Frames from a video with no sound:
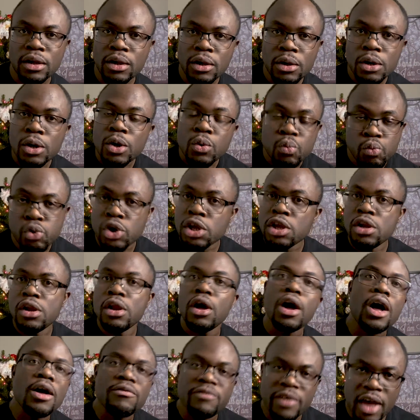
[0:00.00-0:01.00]
We
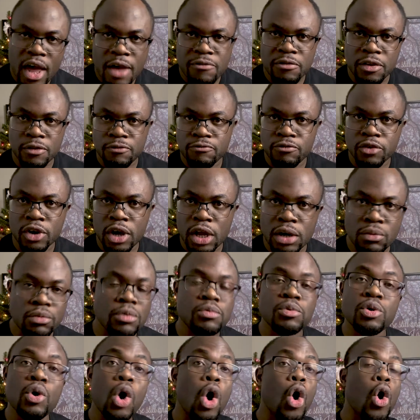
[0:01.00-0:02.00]
love having fun. We
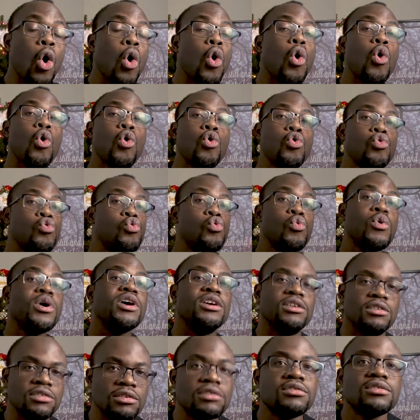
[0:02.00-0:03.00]
will
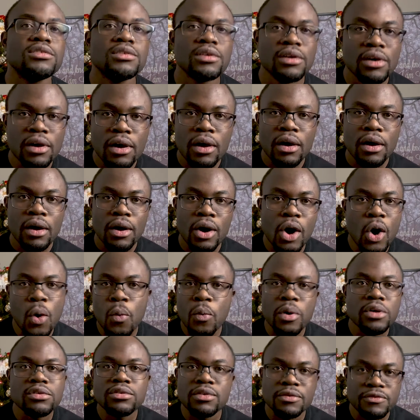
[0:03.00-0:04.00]
always
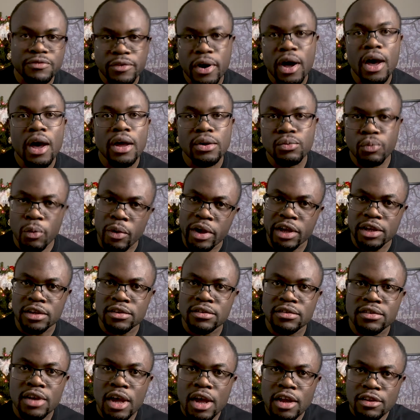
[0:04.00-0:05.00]
going to find ways
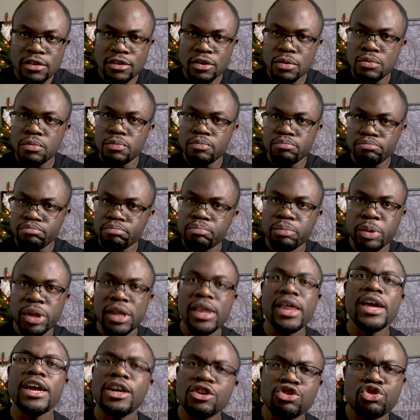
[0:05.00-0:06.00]
to
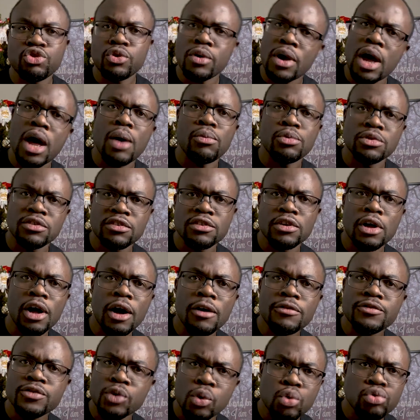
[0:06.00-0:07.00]
pleasure
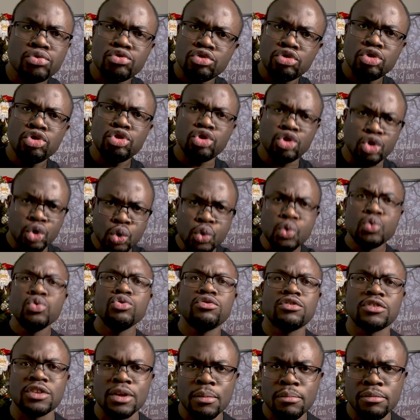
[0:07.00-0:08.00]
ourselves or to do
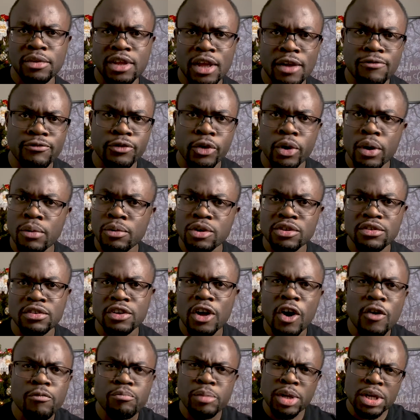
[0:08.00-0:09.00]
something for
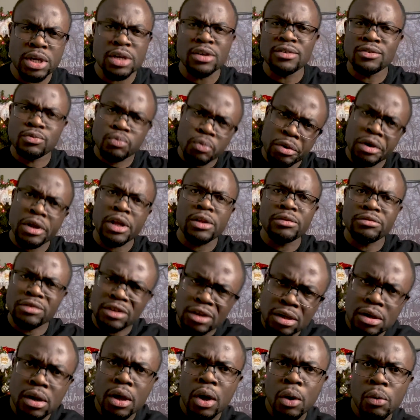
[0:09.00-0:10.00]
ourselves because, well, you know,